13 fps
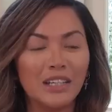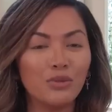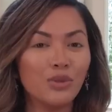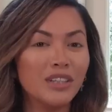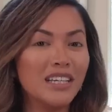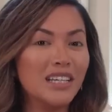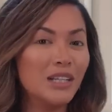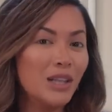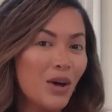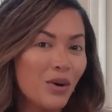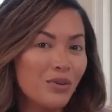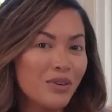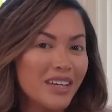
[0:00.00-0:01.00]
really
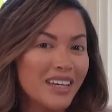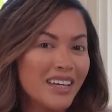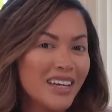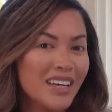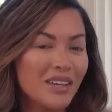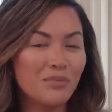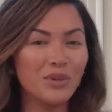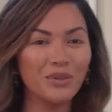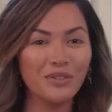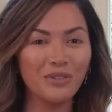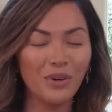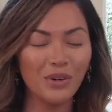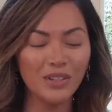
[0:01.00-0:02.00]
glowy and
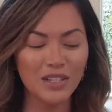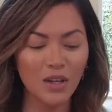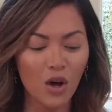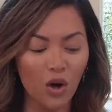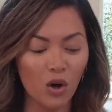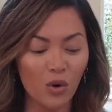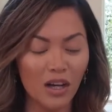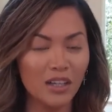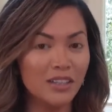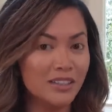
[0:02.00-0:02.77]
beautiful. So